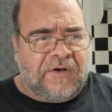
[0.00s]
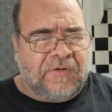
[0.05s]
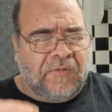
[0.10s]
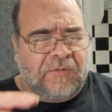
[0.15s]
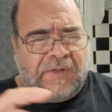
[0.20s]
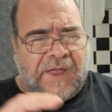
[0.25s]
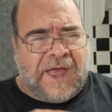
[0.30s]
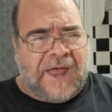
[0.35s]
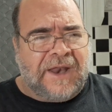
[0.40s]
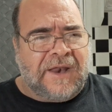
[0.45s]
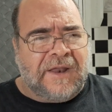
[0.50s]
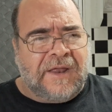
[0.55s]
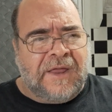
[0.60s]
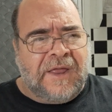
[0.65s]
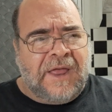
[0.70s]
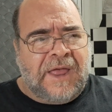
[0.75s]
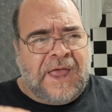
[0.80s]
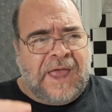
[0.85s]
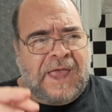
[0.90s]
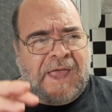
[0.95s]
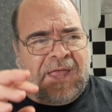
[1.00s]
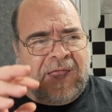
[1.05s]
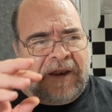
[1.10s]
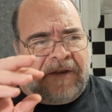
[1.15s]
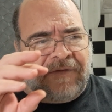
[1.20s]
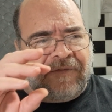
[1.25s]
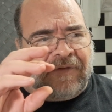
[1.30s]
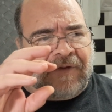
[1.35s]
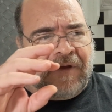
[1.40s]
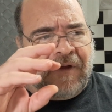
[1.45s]
and all that.
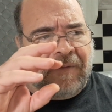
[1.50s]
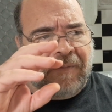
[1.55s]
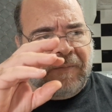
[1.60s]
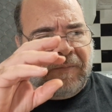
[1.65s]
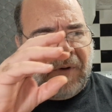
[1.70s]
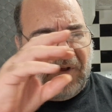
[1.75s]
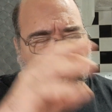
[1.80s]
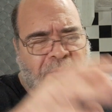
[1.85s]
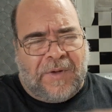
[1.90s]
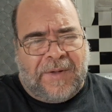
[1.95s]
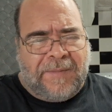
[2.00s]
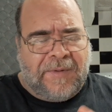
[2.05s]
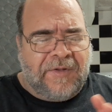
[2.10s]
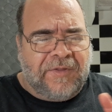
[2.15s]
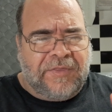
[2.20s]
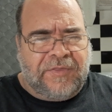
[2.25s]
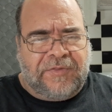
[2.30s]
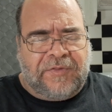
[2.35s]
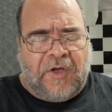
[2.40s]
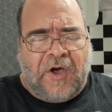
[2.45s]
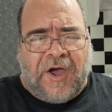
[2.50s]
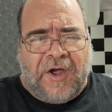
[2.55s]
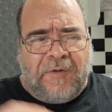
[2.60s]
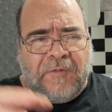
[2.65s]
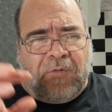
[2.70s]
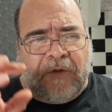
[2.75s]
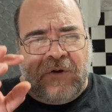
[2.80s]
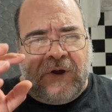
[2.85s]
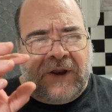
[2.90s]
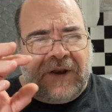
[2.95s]
And by the way, my
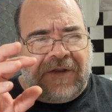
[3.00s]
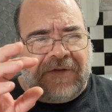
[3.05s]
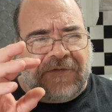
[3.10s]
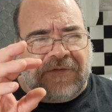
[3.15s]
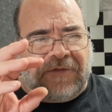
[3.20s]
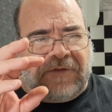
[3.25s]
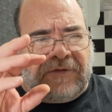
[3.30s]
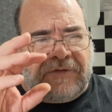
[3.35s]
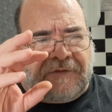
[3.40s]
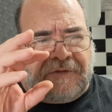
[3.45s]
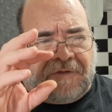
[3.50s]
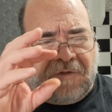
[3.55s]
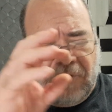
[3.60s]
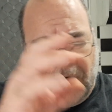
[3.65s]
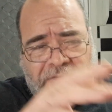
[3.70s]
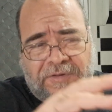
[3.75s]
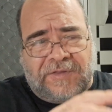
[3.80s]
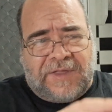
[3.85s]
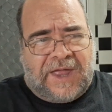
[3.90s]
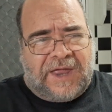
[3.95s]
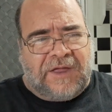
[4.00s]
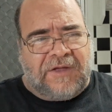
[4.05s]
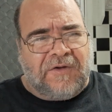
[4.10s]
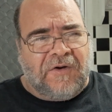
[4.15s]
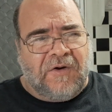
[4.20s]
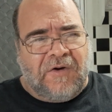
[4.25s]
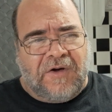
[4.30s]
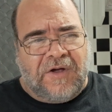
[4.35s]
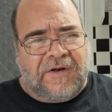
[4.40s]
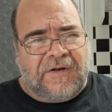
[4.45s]
thyroid is good, thank
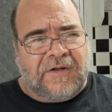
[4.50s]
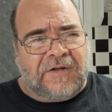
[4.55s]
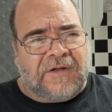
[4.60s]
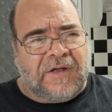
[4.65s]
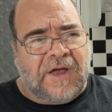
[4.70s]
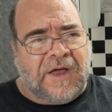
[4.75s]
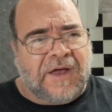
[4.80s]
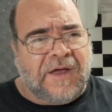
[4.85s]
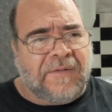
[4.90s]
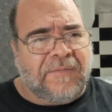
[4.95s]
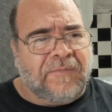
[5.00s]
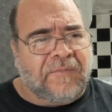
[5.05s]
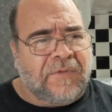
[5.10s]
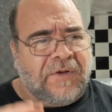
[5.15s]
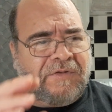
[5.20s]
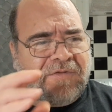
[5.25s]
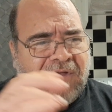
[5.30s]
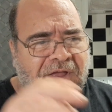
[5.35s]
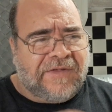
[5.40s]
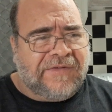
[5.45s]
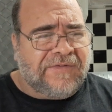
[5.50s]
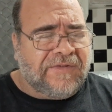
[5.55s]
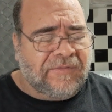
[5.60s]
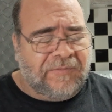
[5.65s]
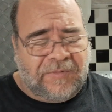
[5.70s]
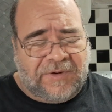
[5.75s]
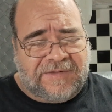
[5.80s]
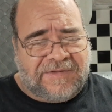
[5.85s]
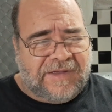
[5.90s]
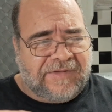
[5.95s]
God. We
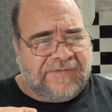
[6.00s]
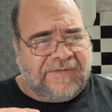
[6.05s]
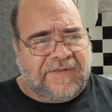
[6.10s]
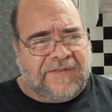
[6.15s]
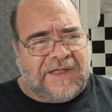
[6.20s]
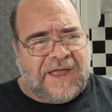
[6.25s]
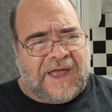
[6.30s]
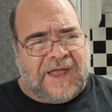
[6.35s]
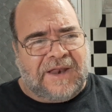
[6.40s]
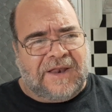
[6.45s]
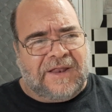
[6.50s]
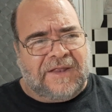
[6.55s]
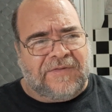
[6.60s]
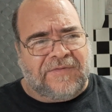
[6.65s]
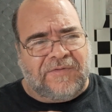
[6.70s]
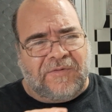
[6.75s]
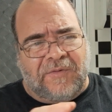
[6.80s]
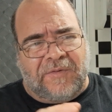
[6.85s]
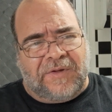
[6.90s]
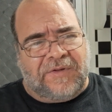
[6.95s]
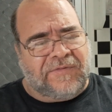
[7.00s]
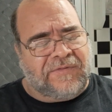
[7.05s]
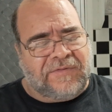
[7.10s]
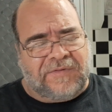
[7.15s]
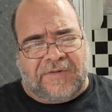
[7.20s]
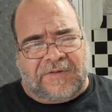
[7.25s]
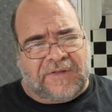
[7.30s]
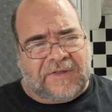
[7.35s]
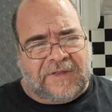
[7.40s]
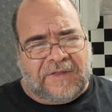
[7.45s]
tested that. It's
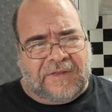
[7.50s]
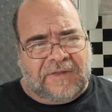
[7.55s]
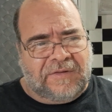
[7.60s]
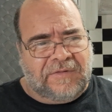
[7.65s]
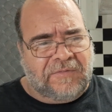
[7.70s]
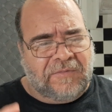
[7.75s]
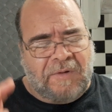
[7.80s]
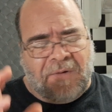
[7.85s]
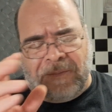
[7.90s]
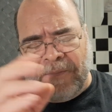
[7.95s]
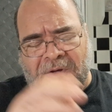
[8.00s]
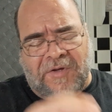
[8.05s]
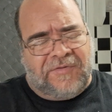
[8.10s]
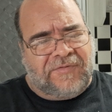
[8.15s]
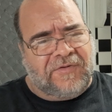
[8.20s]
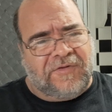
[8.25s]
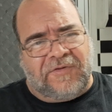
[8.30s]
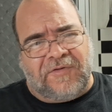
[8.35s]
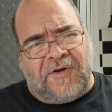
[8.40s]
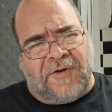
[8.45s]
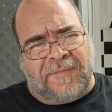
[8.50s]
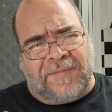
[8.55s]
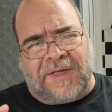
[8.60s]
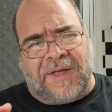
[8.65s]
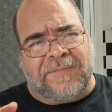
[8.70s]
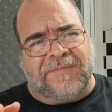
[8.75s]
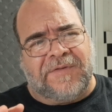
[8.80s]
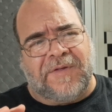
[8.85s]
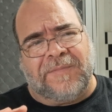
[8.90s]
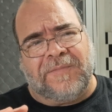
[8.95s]
always, not most of the time,
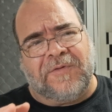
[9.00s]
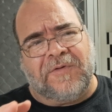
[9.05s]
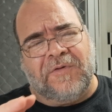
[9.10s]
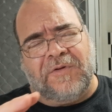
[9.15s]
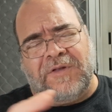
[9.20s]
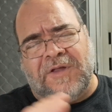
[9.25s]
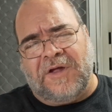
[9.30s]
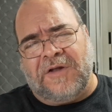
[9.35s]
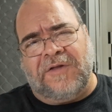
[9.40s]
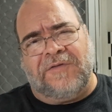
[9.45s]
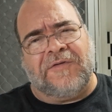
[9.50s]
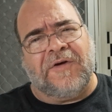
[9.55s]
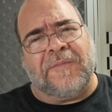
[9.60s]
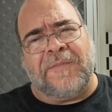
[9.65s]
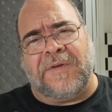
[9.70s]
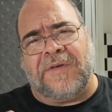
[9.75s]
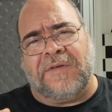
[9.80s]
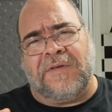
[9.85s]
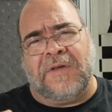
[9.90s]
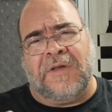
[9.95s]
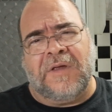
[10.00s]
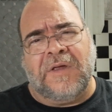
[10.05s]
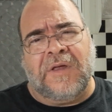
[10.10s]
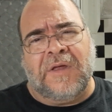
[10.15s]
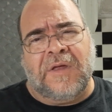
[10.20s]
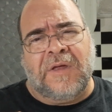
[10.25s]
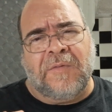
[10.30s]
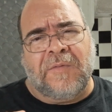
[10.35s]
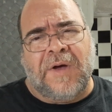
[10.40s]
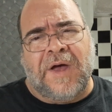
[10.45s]
comes up good. The only time
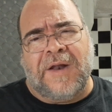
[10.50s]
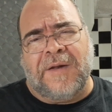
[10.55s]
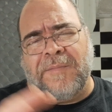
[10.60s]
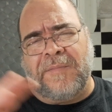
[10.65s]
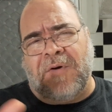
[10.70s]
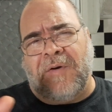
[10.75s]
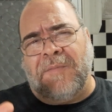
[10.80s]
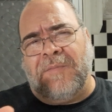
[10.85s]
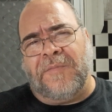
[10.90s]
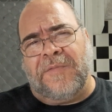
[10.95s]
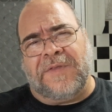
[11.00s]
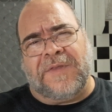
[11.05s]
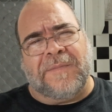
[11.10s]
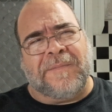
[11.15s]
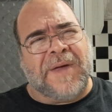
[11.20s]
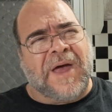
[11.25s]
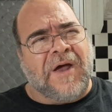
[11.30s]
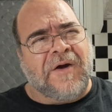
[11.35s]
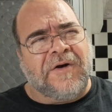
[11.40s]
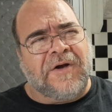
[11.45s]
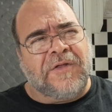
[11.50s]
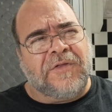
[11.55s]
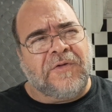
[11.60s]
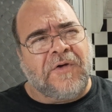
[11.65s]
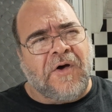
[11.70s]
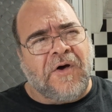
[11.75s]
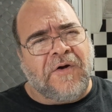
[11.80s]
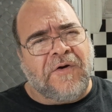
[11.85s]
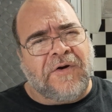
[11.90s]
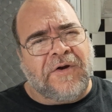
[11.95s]
I had a problem with the
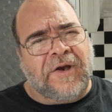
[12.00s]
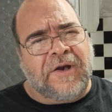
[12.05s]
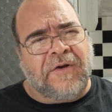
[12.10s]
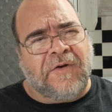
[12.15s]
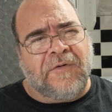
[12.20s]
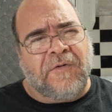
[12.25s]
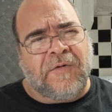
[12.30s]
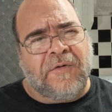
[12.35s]
parathyroid